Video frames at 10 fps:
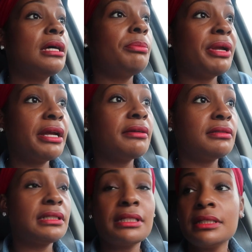
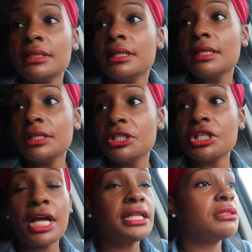apparently
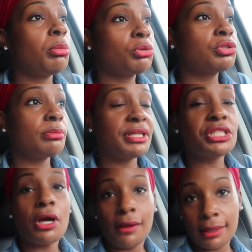you're not supposed to be
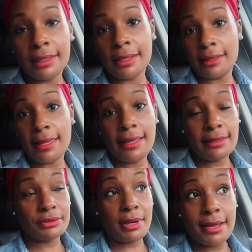talking in
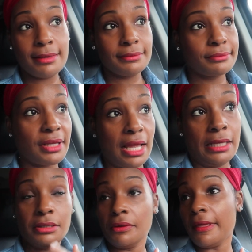class, right?
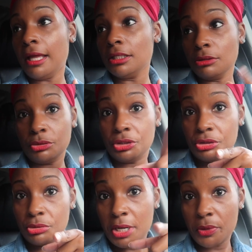I know that. Do
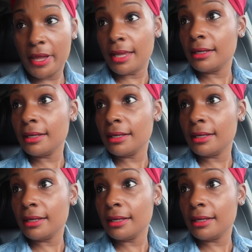you know that?